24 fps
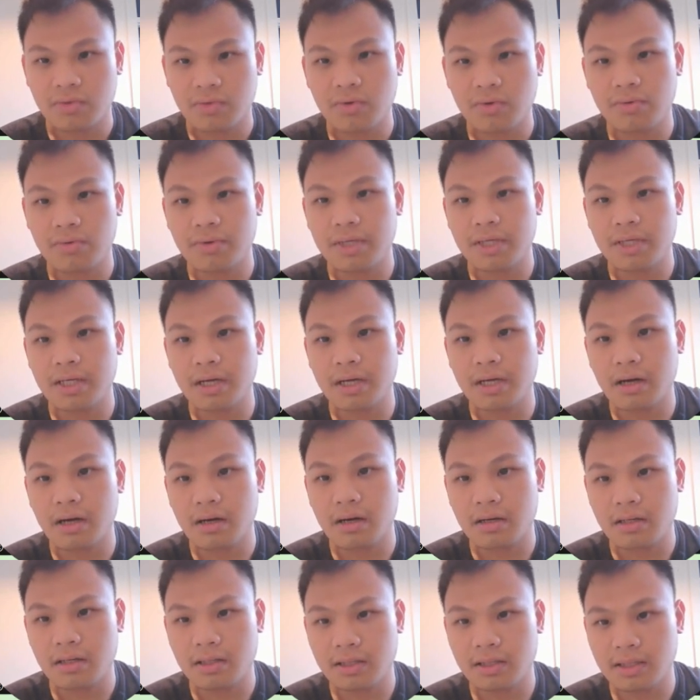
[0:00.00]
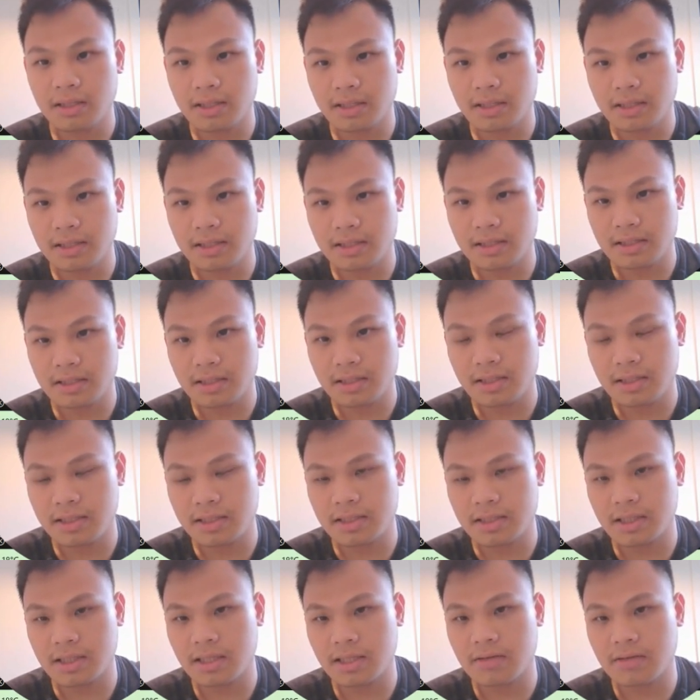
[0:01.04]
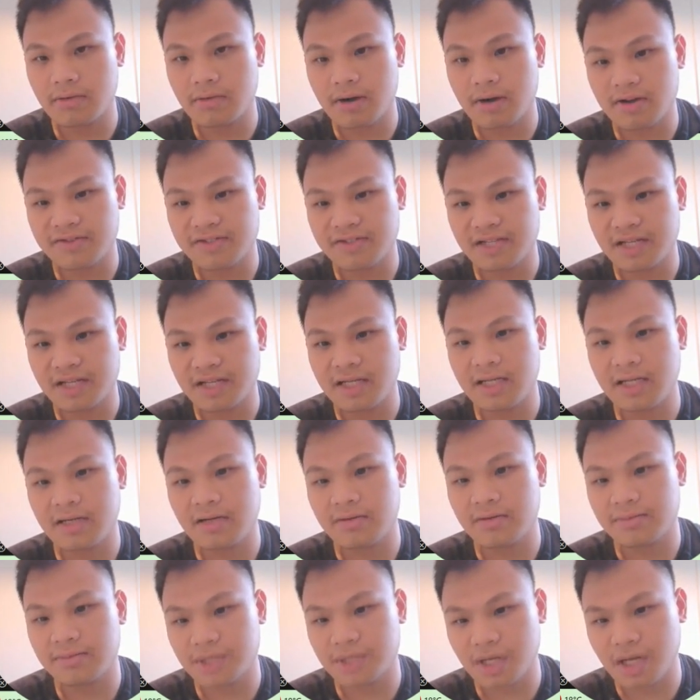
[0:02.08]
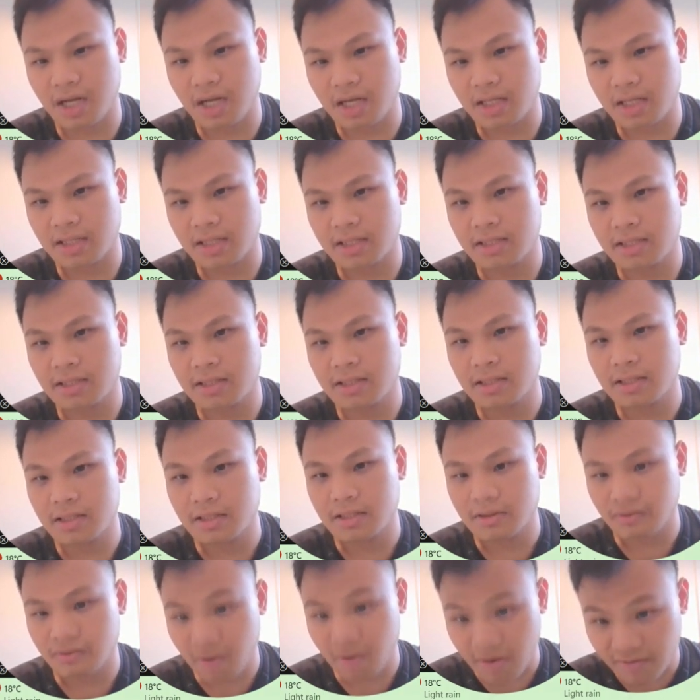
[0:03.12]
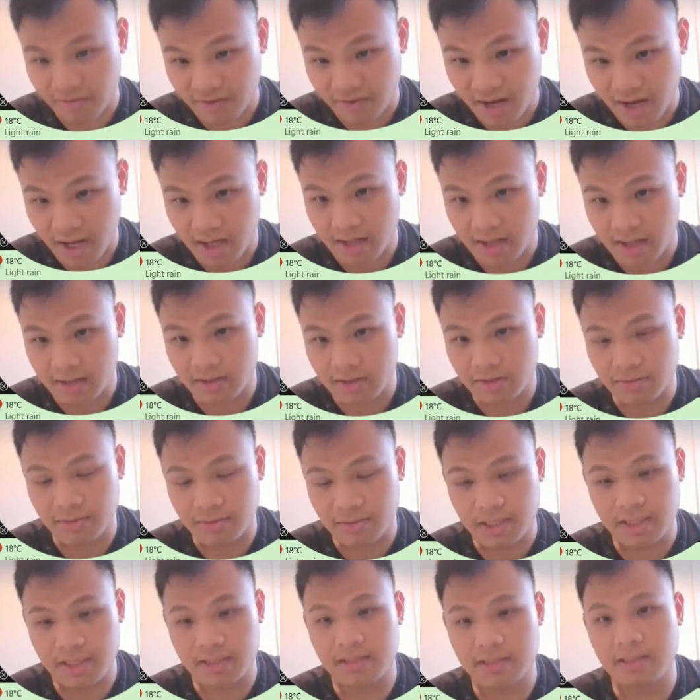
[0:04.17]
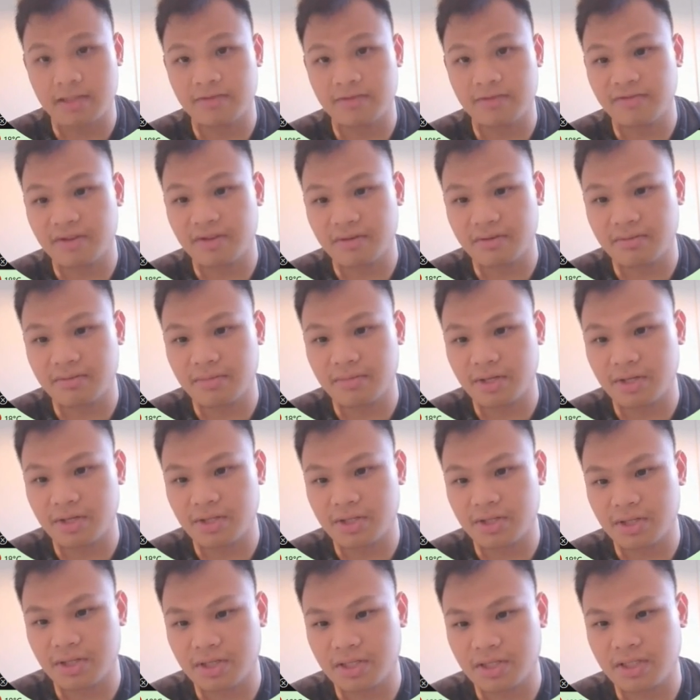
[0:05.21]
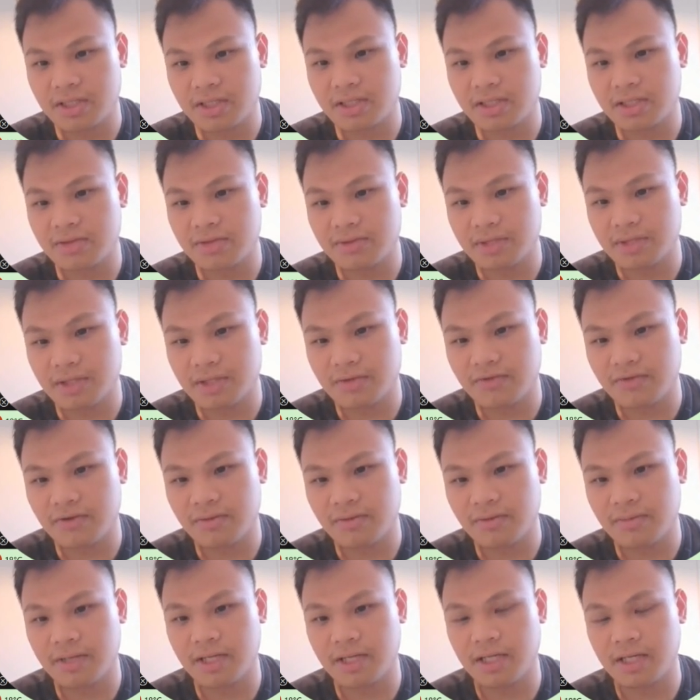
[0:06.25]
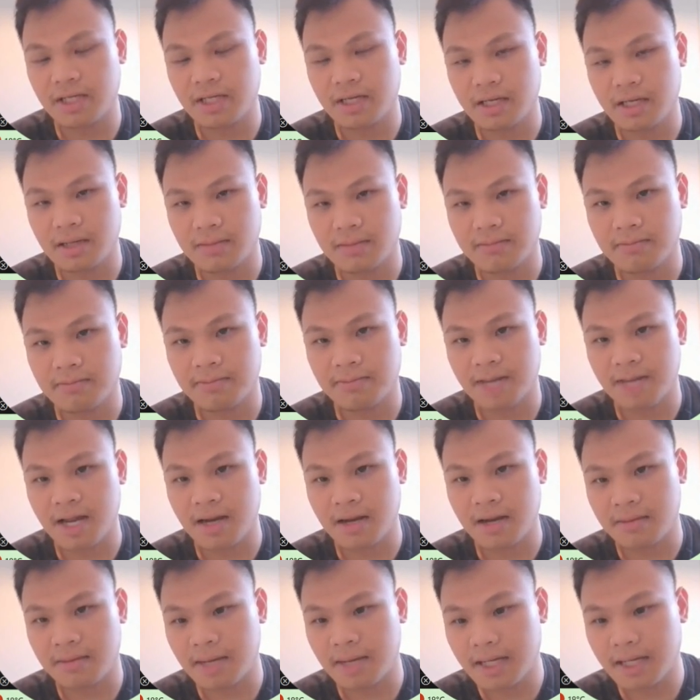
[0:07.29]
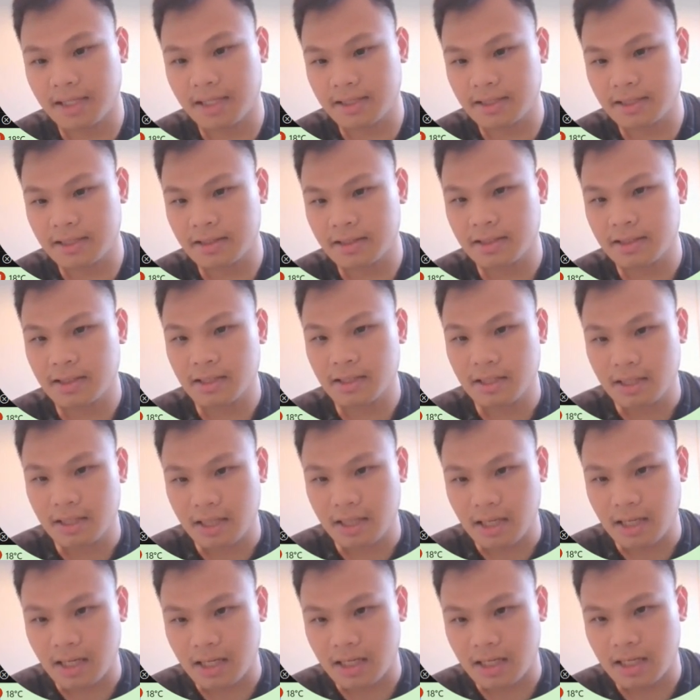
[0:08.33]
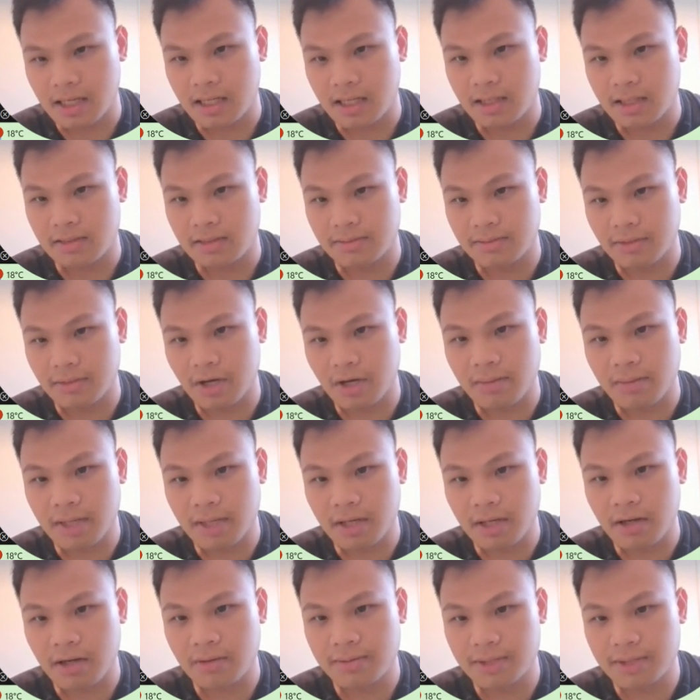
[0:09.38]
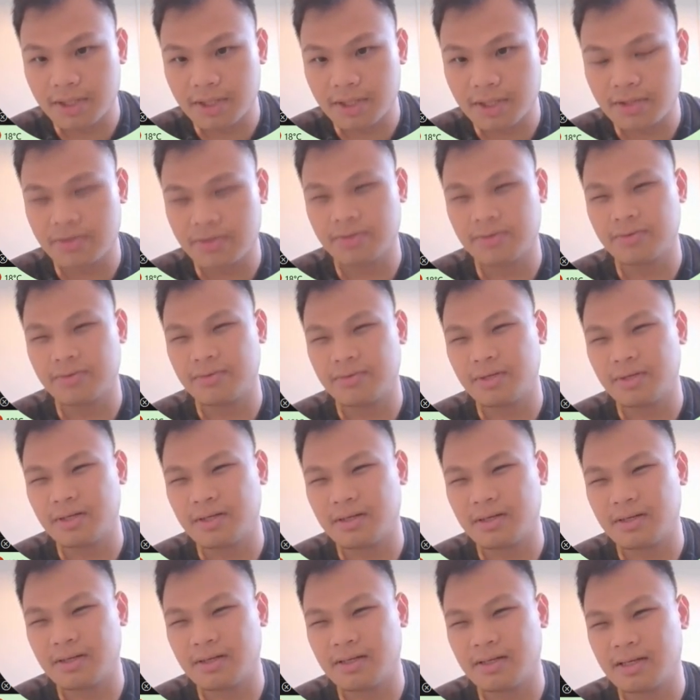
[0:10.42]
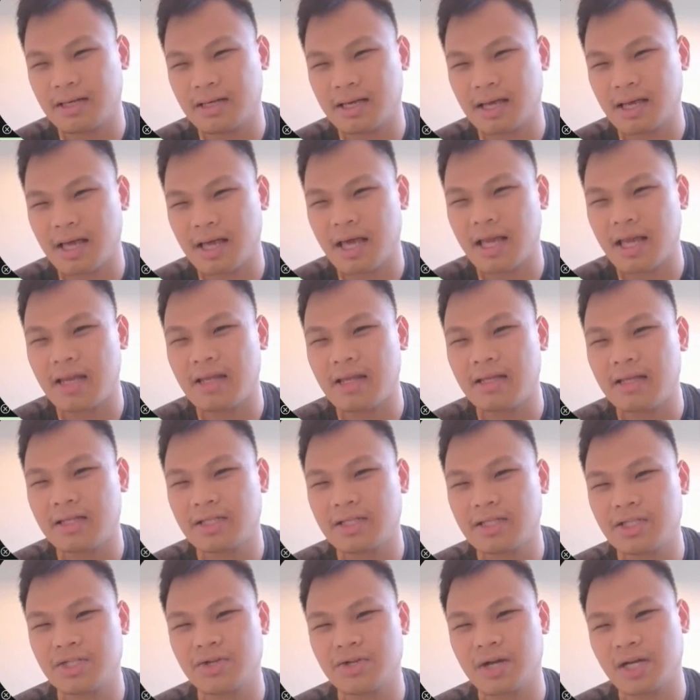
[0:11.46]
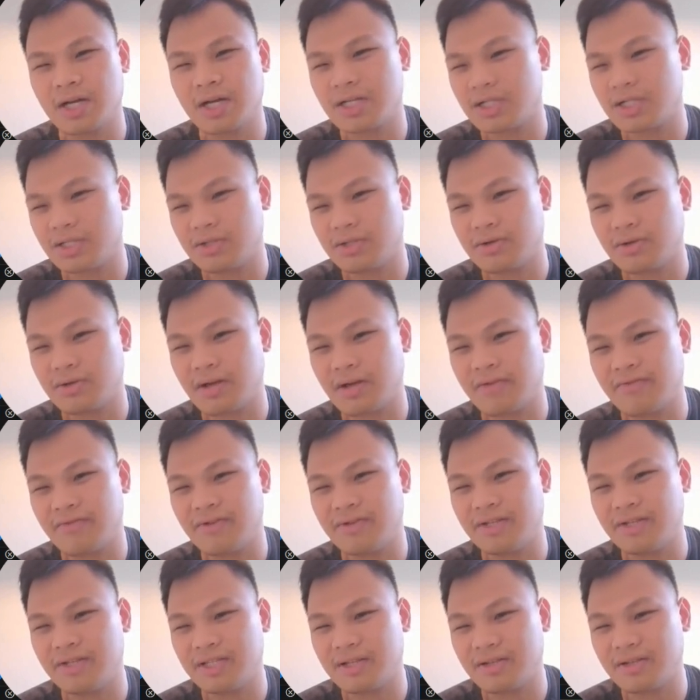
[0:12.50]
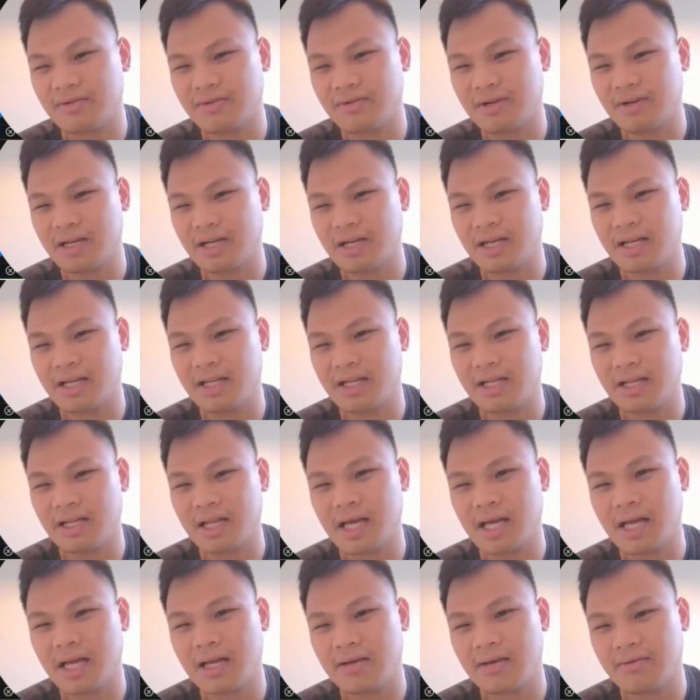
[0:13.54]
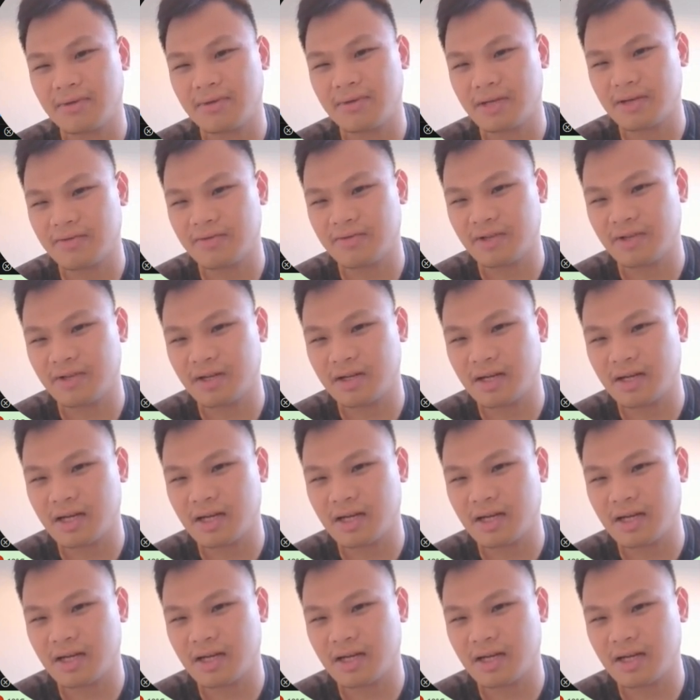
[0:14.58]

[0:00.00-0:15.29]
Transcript: what we got is these like graph setting object, graph data. So basically very much just using from the database, and then some common objects. So the edit structure, so every single edit data, we have